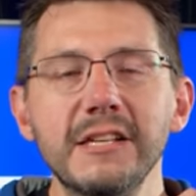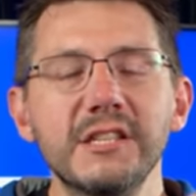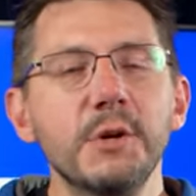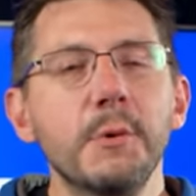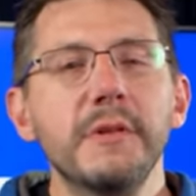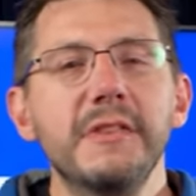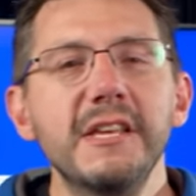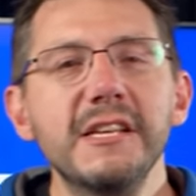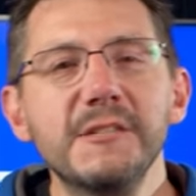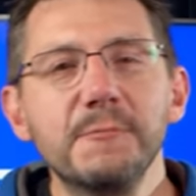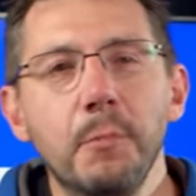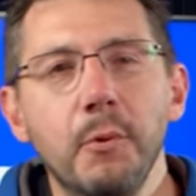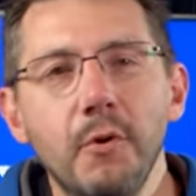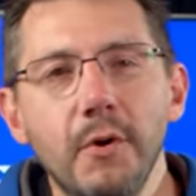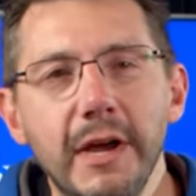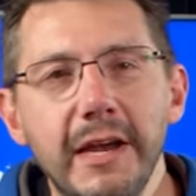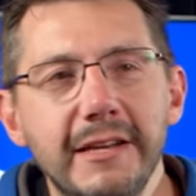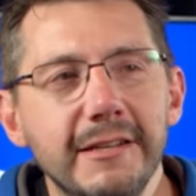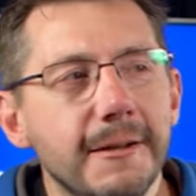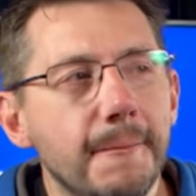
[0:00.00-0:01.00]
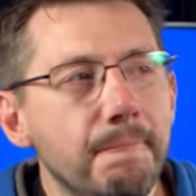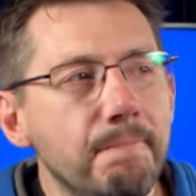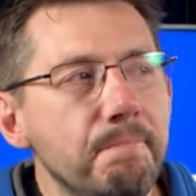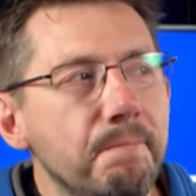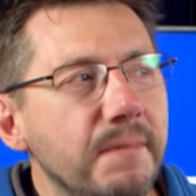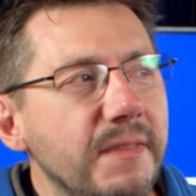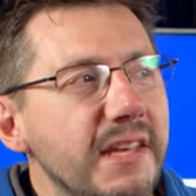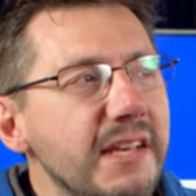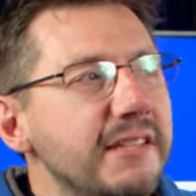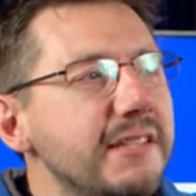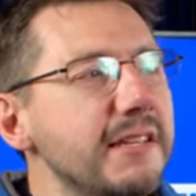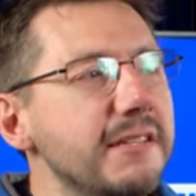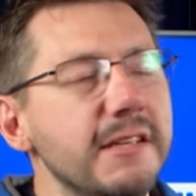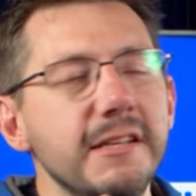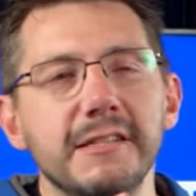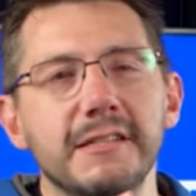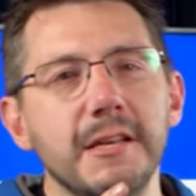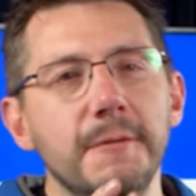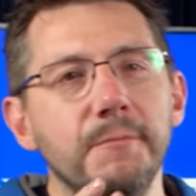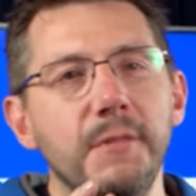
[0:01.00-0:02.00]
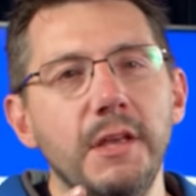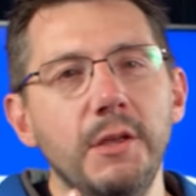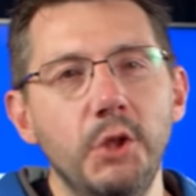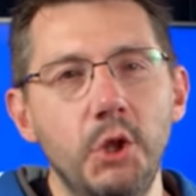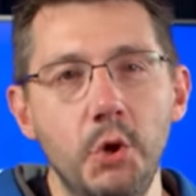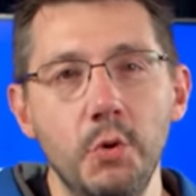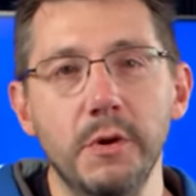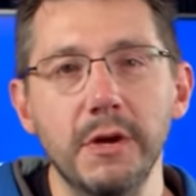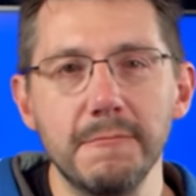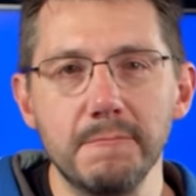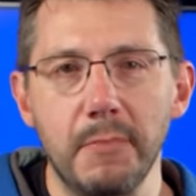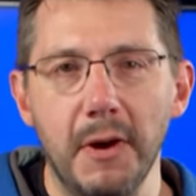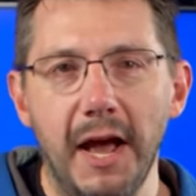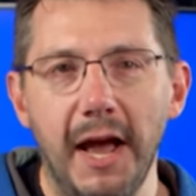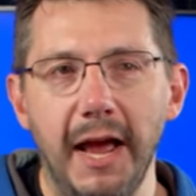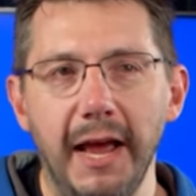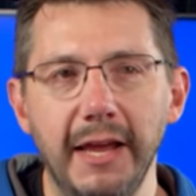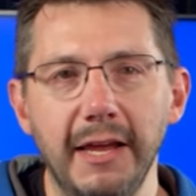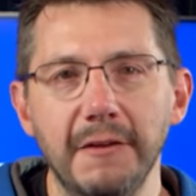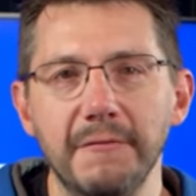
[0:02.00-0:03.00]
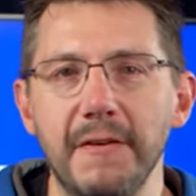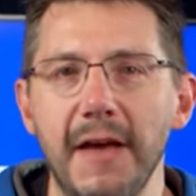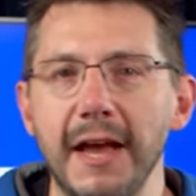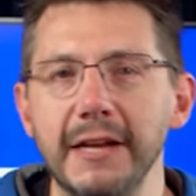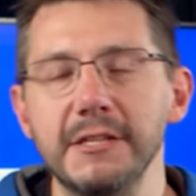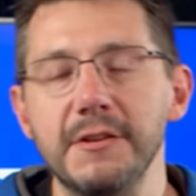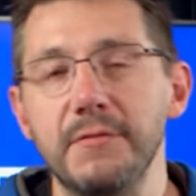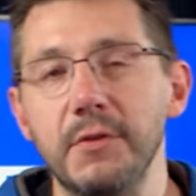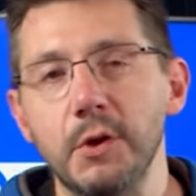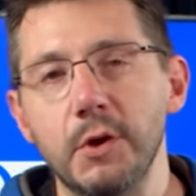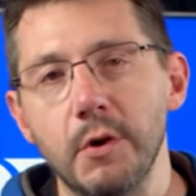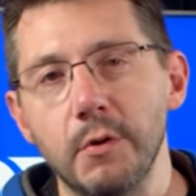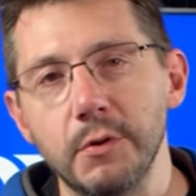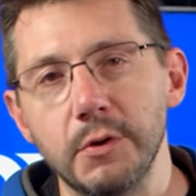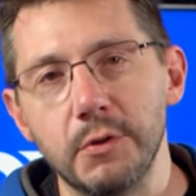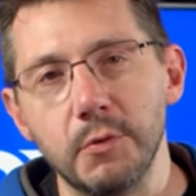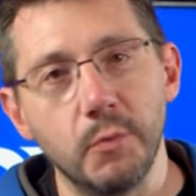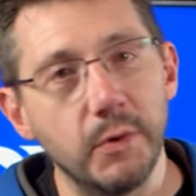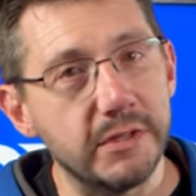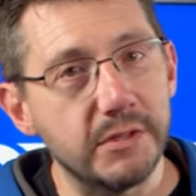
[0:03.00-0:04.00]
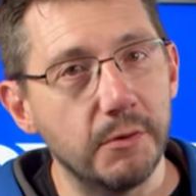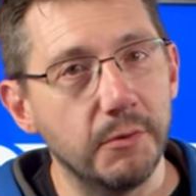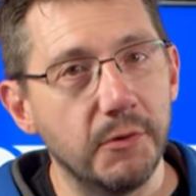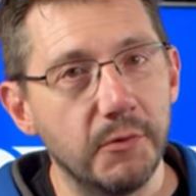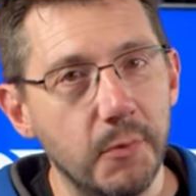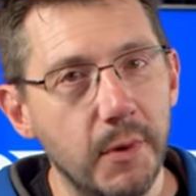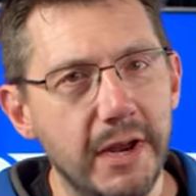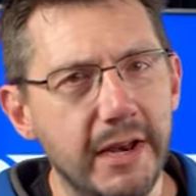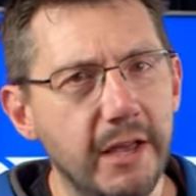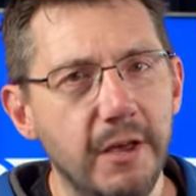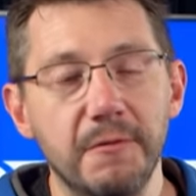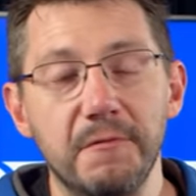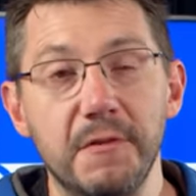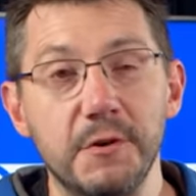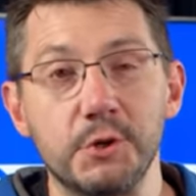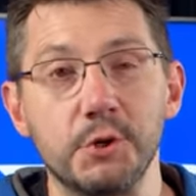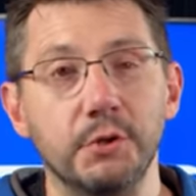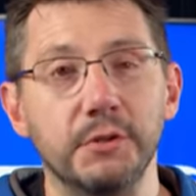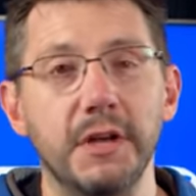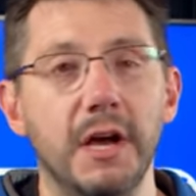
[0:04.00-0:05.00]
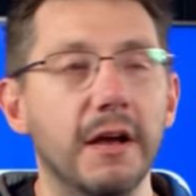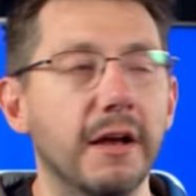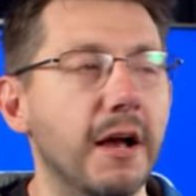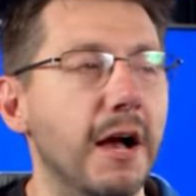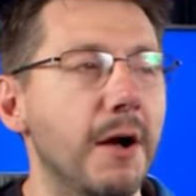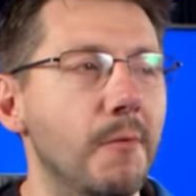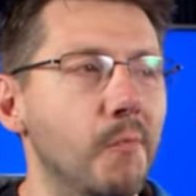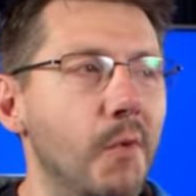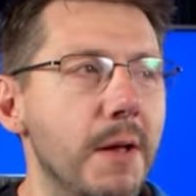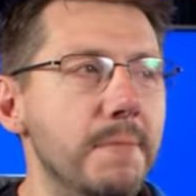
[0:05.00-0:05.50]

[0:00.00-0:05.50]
So at this point, this isn't something you can buy. In fact, if you go to the wizard3dofficial.com